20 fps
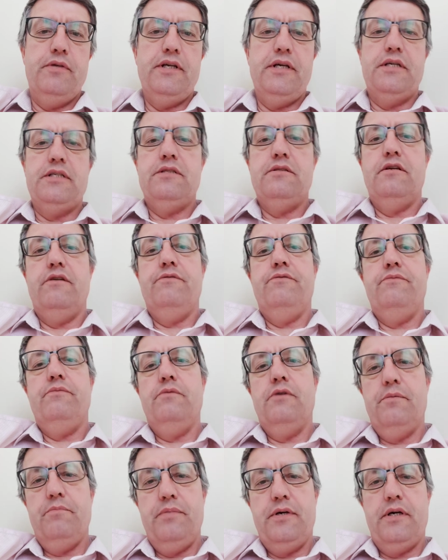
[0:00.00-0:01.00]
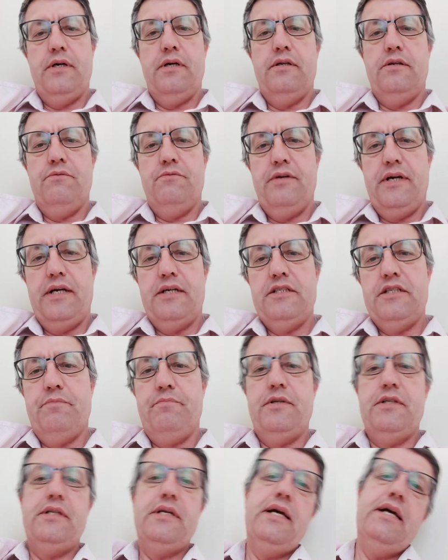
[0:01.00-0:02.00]
place. So if one partner racks
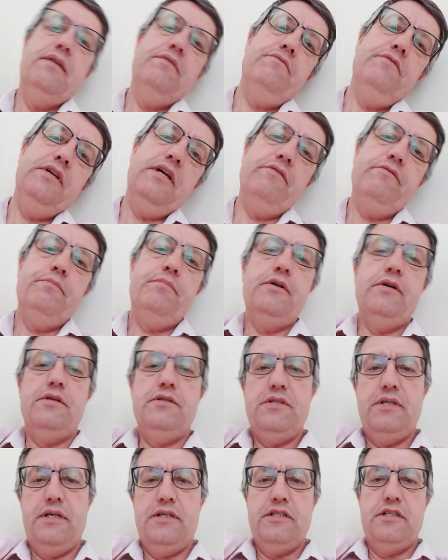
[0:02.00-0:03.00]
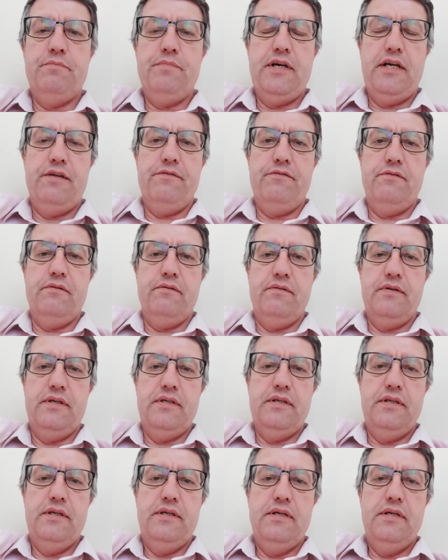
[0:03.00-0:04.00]
up a debt, the other person has to pay for it.
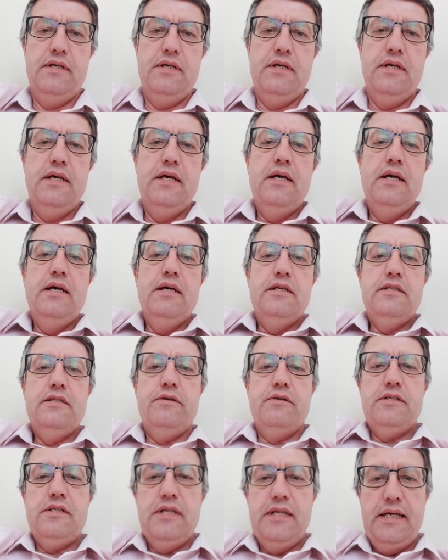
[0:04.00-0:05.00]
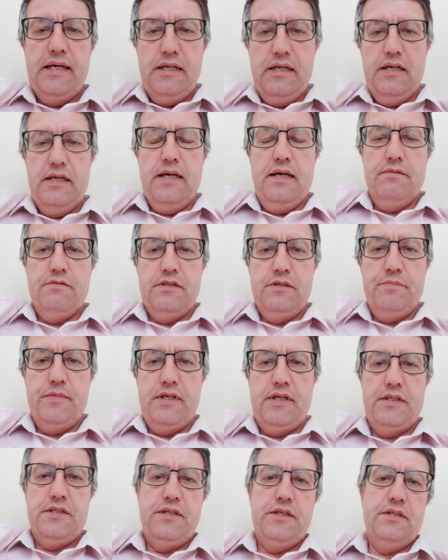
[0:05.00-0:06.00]
So it's legal
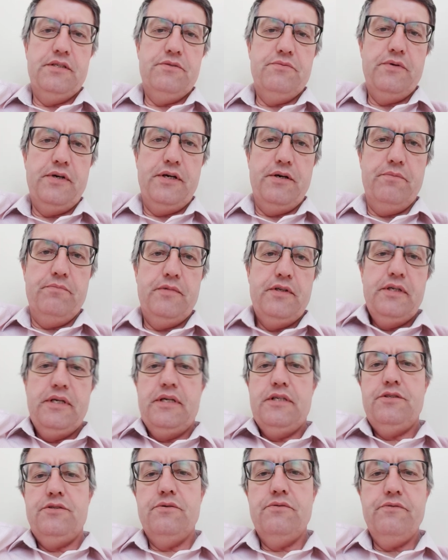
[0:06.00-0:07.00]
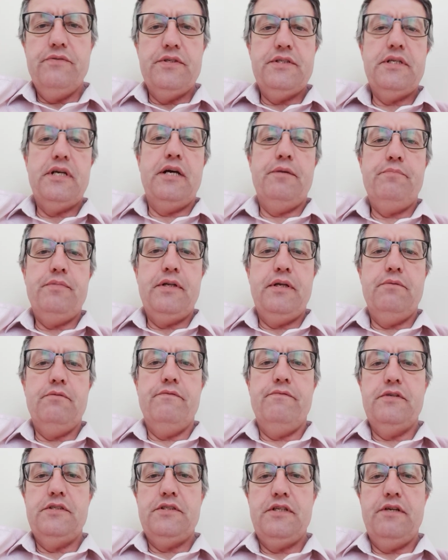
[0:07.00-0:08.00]
accountability as well. And that's all that's happening
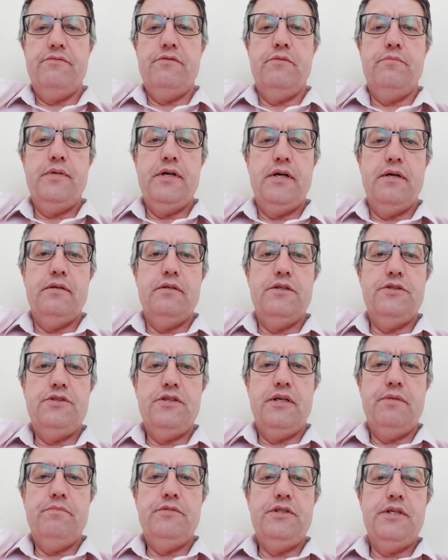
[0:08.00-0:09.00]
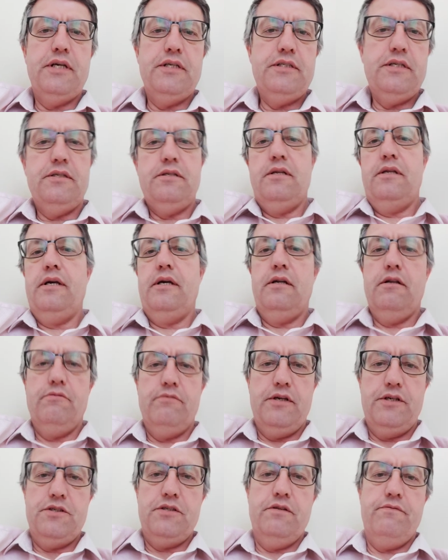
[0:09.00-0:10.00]
with the civil partnerships. Yes, it's a
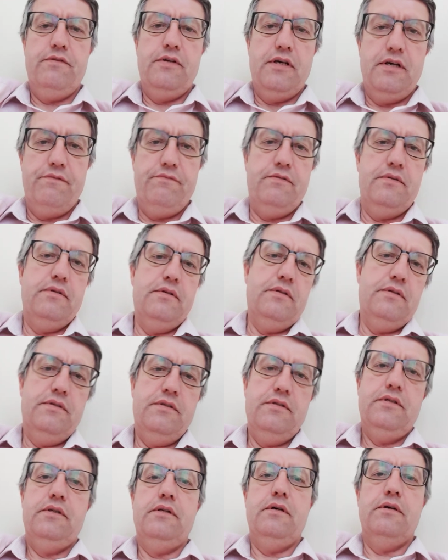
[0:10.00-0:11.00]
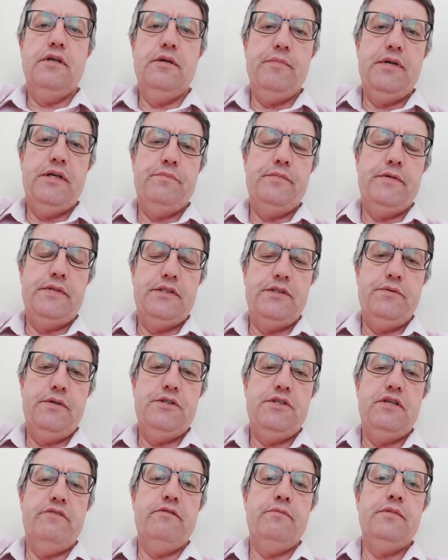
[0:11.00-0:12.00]
declaration of love and, commitment to
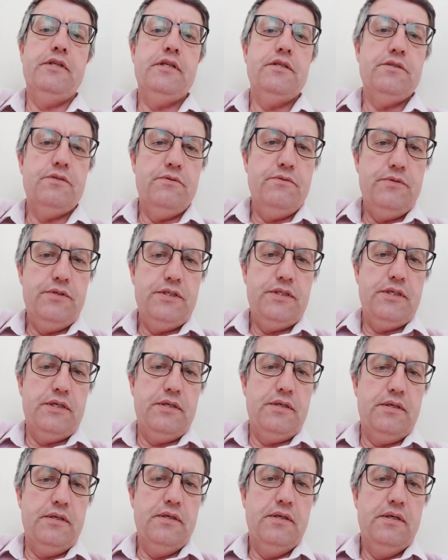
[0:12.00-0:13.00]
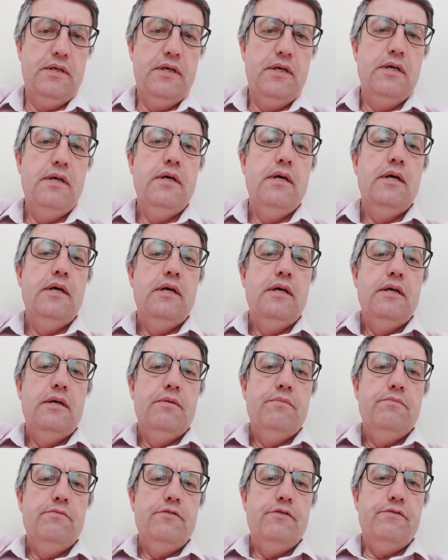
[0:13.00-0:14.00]
each other, but it's also
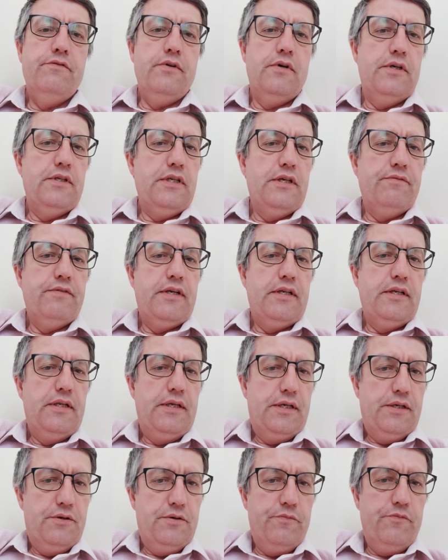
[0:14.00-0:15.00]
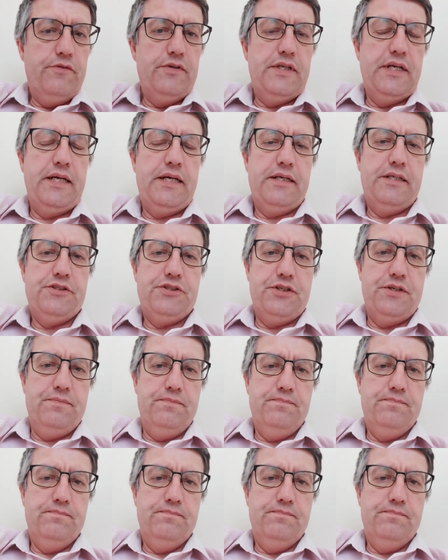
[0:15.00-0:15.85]
providing that legal protection.